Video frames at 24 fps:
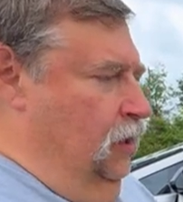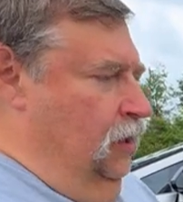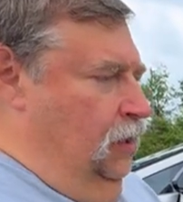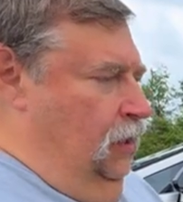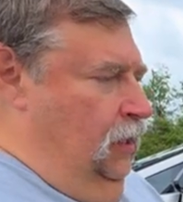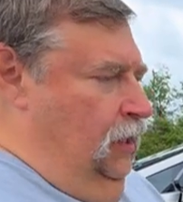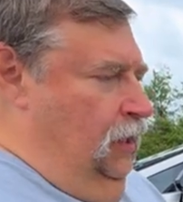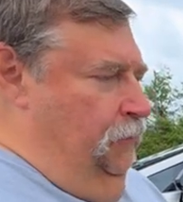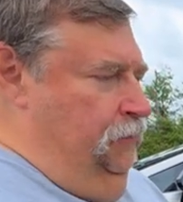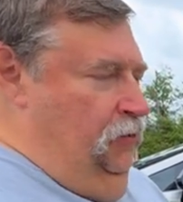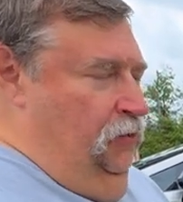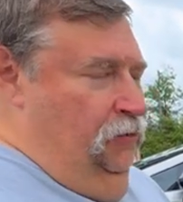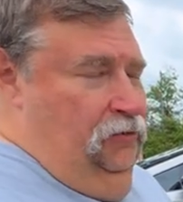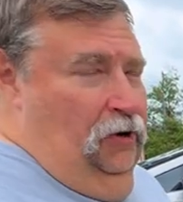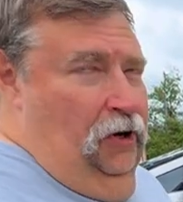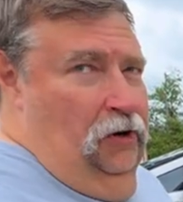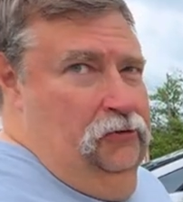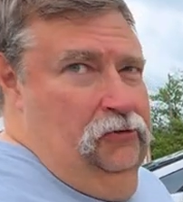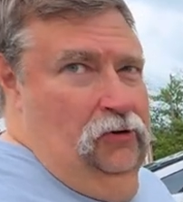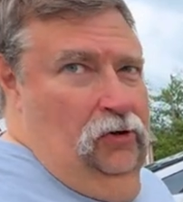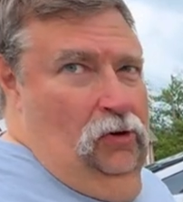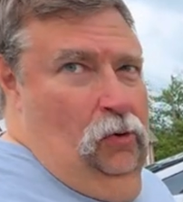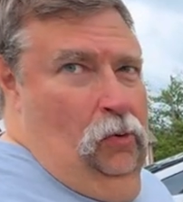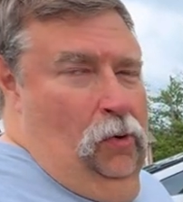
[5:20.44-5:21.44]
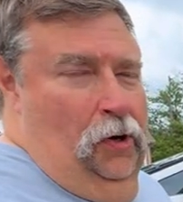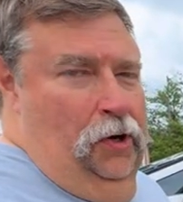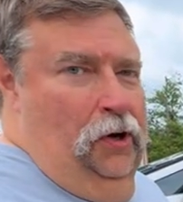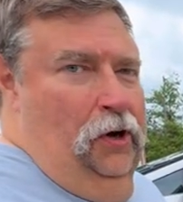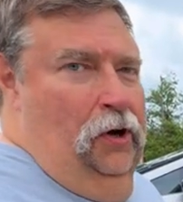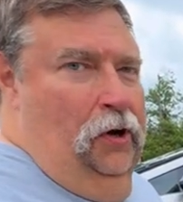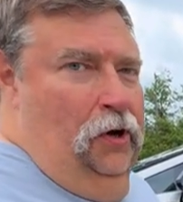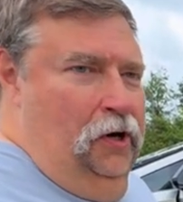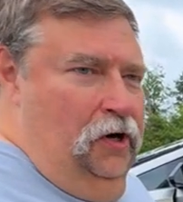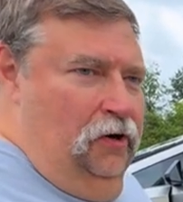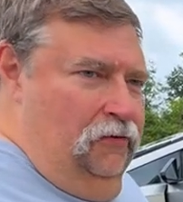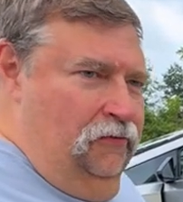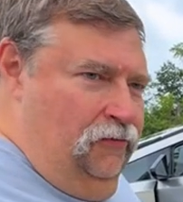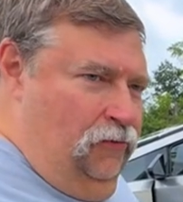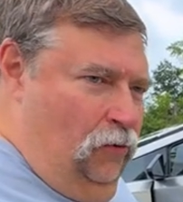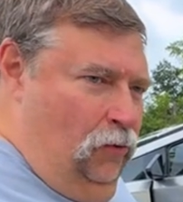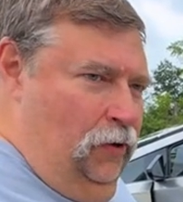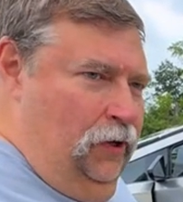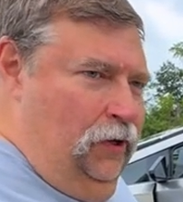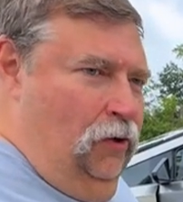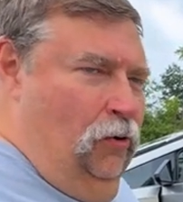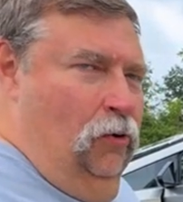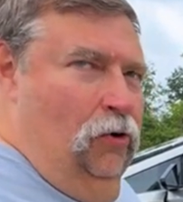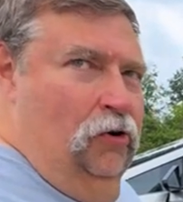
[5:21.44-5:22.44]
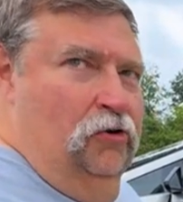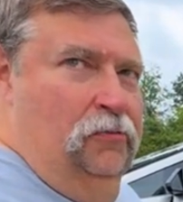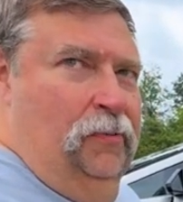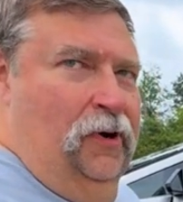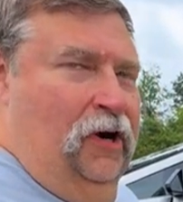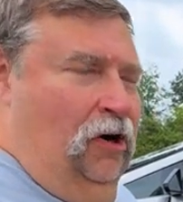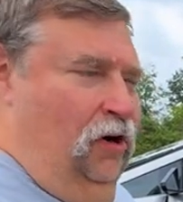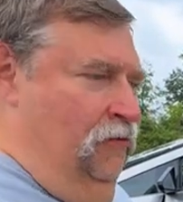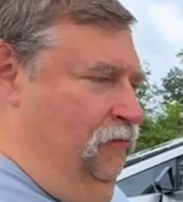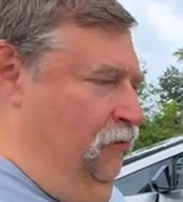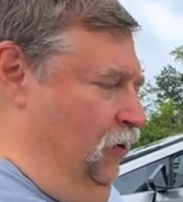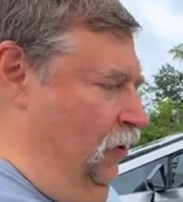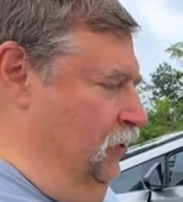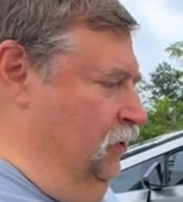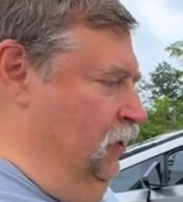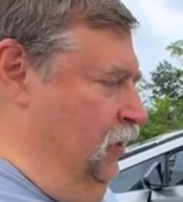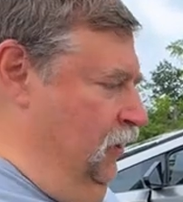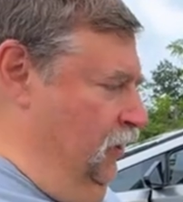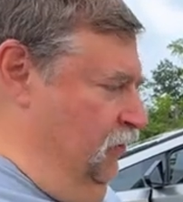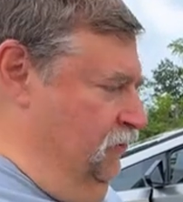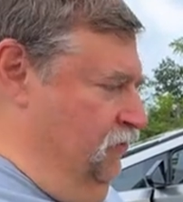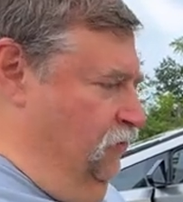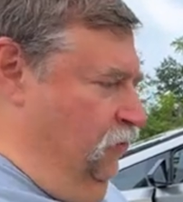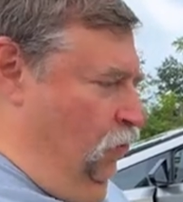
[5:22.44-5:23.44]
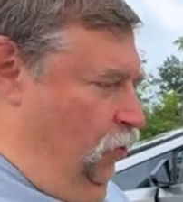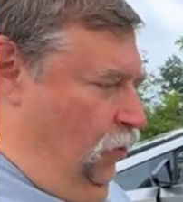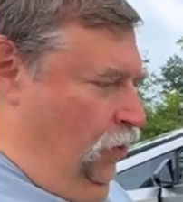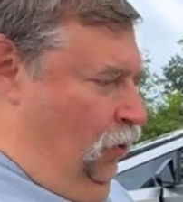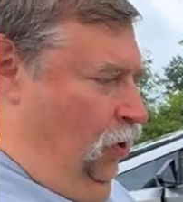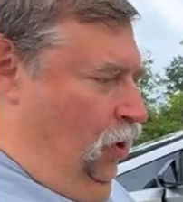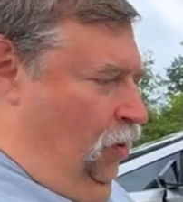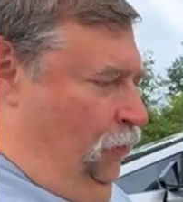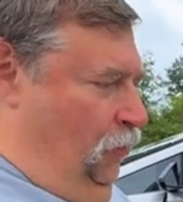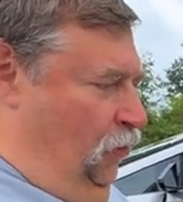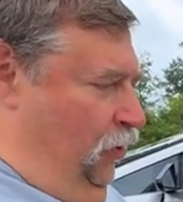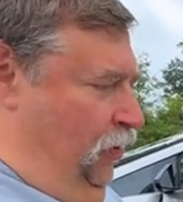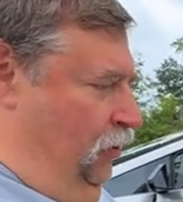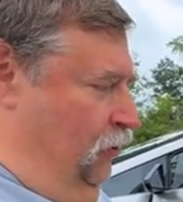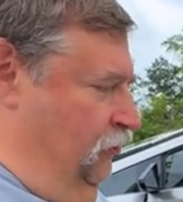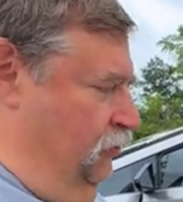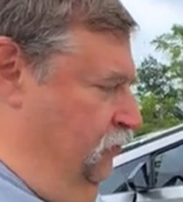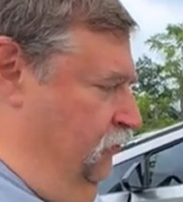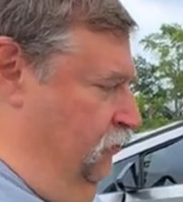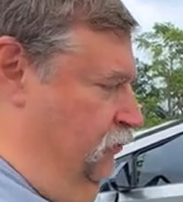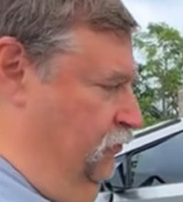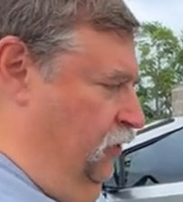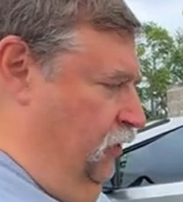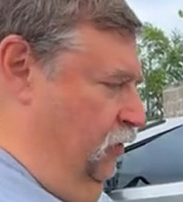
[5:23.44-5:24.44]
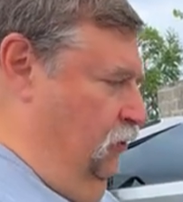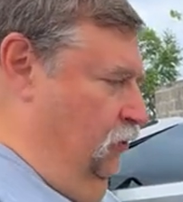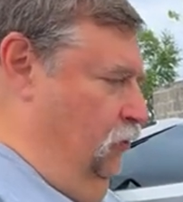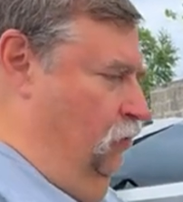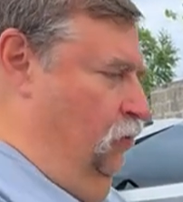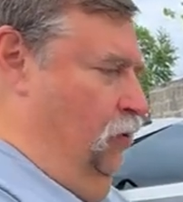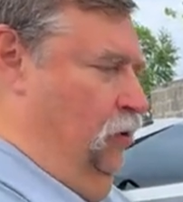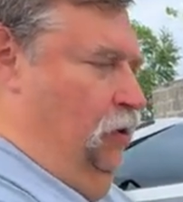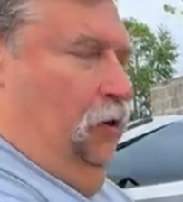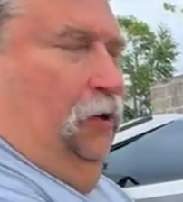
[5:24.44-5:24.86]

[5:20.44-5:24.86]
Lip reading: There was also a 140 horsepower variant that had 4 carburetors instead of the one